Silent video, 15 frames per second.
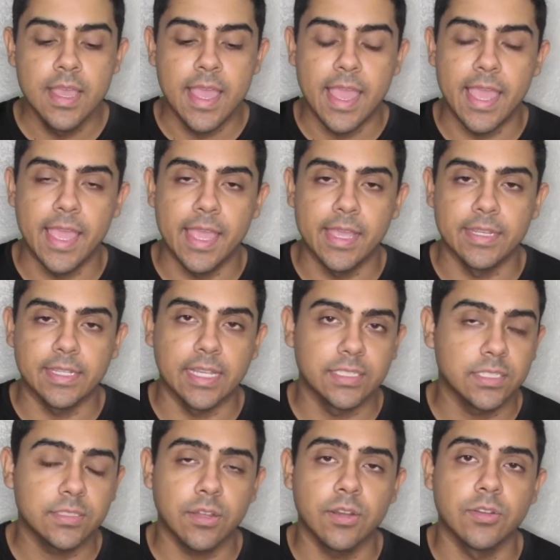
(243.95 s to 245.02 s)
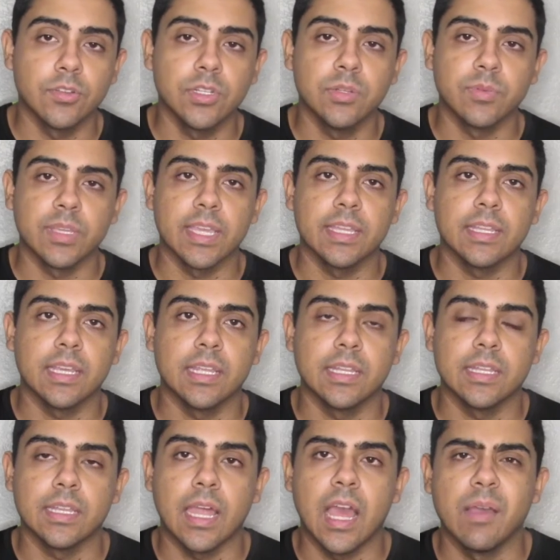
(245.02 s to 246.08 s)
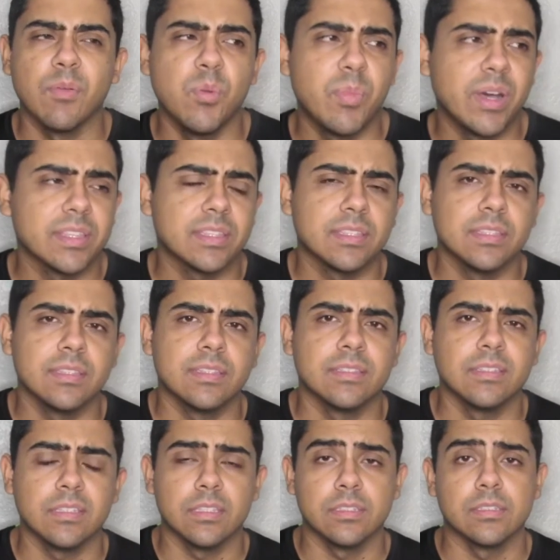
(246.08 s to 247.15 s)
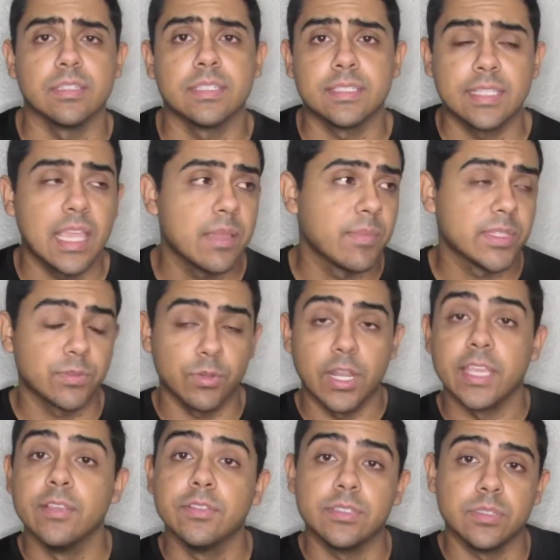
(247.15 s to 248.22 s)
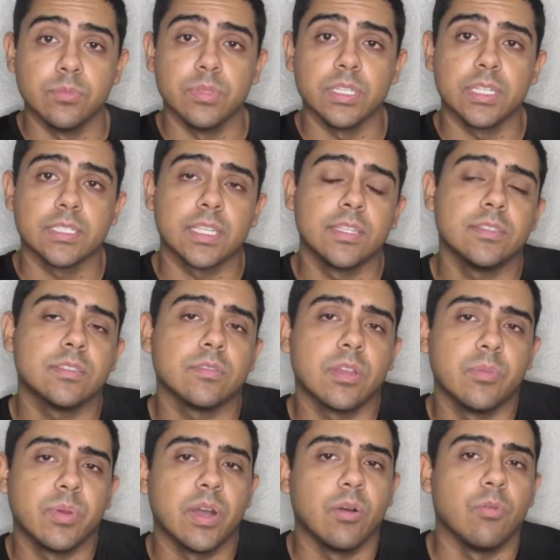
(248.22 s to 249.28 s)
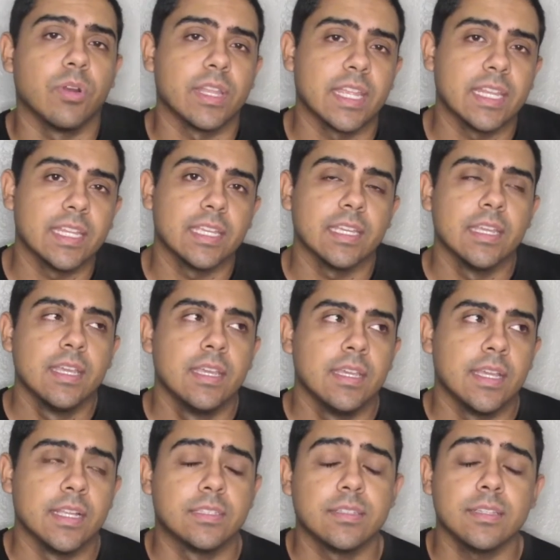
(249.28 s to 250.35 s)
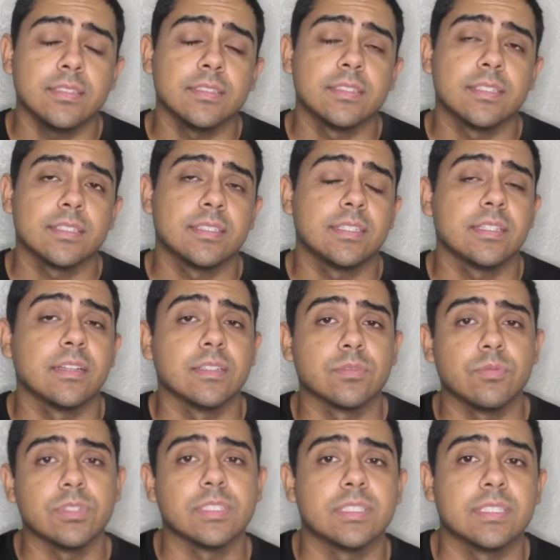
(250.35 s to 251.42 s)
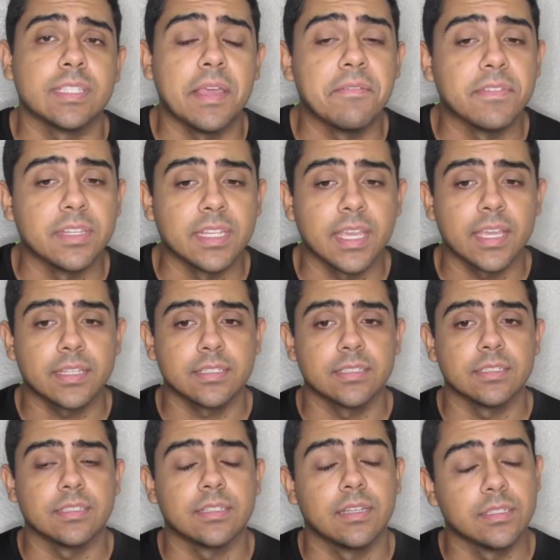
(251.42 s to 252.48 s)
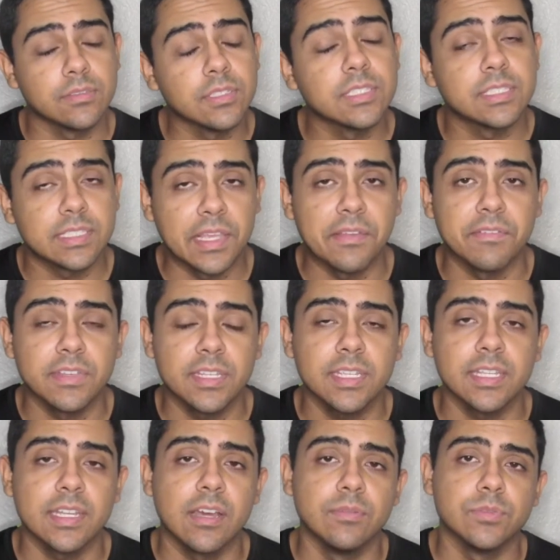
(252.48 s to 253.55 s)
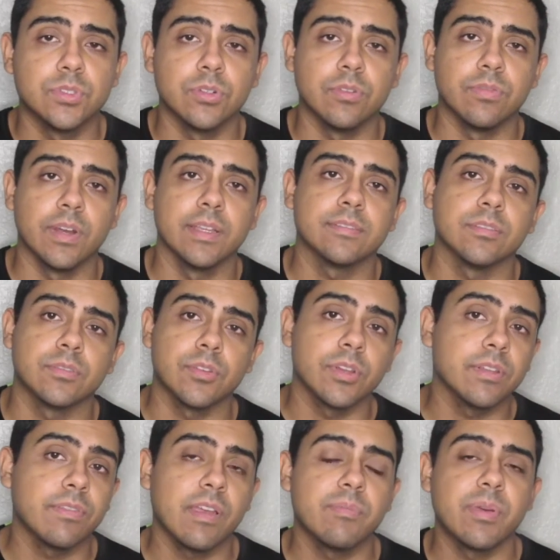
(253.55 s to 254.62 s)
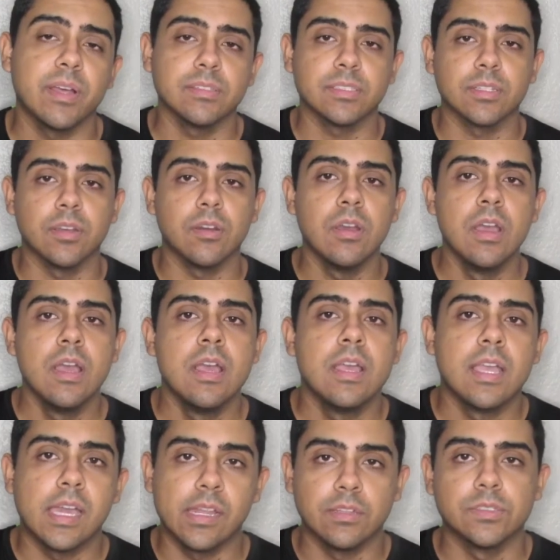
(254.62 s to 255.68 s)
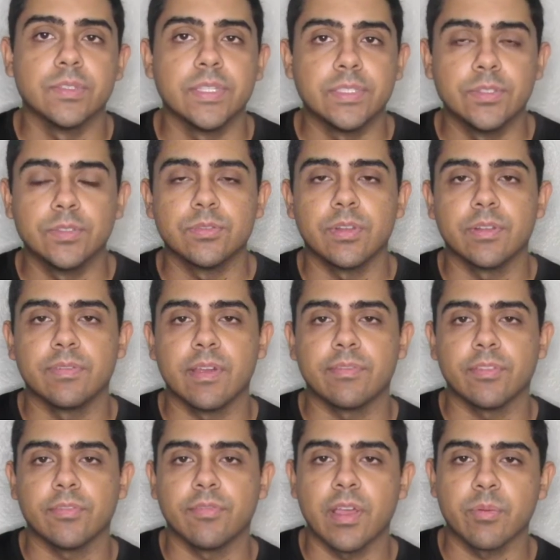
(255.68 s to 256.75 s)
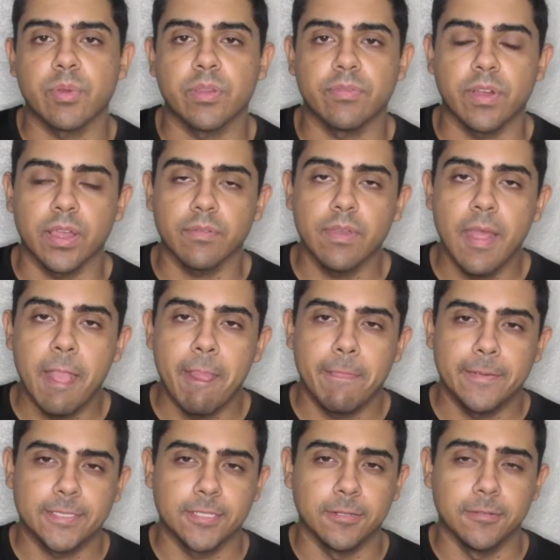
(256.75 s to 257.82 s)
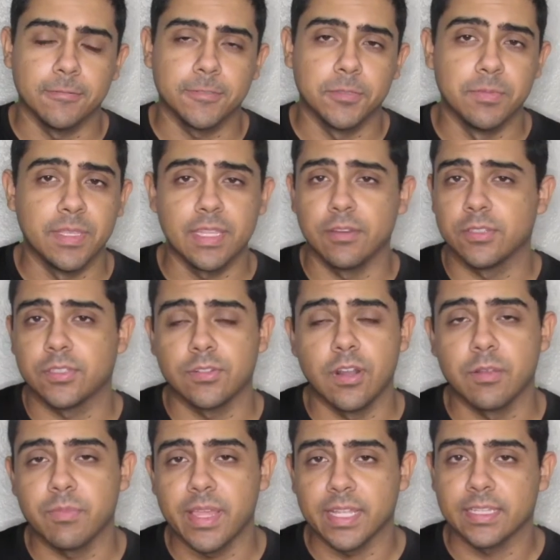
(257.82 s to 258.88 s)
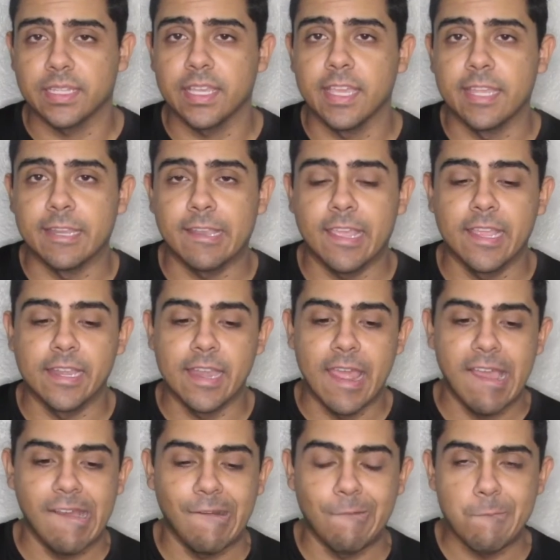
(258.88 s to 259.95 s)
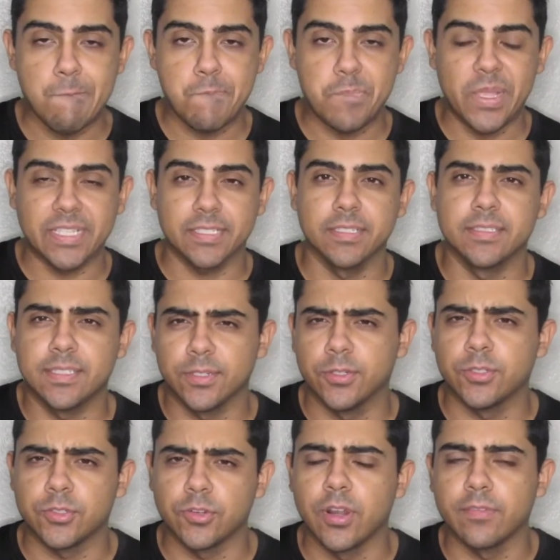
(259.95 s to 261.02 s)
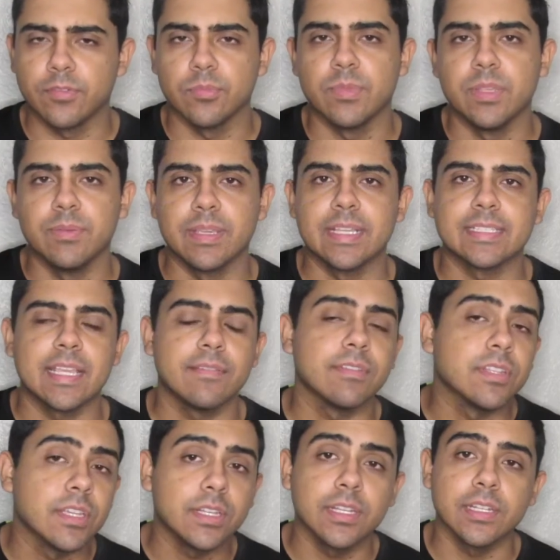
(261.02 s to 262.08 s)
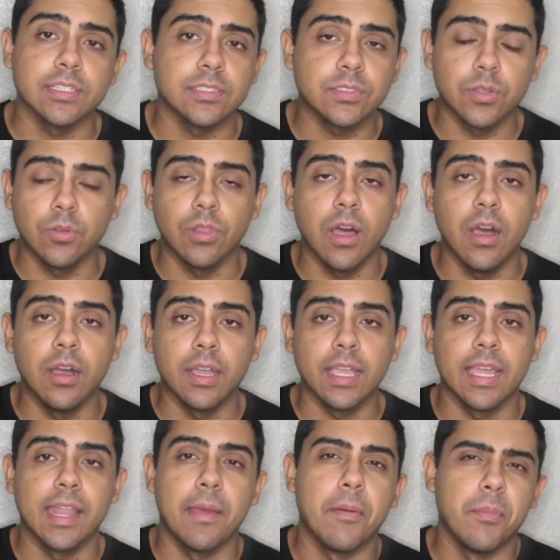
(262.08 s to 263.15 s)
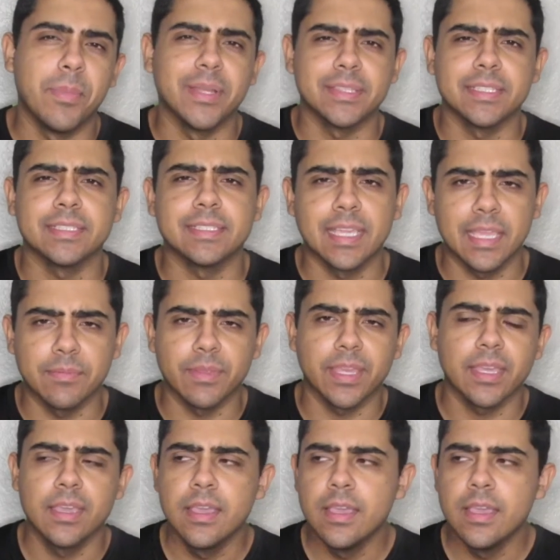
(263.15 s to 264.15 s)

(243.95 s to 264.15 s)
And I just started doing them again, and I'm about the same as what I used to be, because I used to weigh about 180. In 2016, I was 170, actually. I was 170, and now I'm 205, so 35 pounds ago, and I was doing 225 for 5x5. So to me, that was strong back then, and now that's considered strong for me, because I haven't done it in so long, and I'm about the same. Like,